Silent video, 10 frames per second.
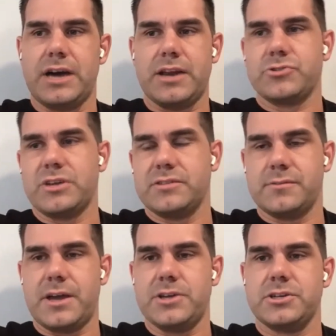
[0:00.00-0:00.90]
data
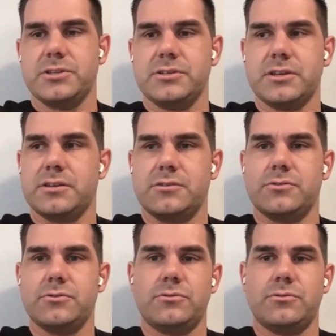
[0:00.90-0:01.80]
transformations, it can
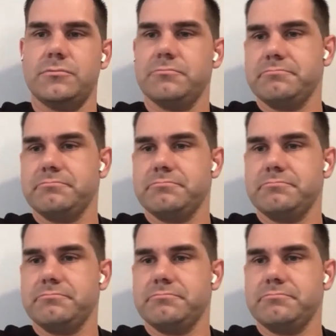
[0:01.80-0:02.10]
do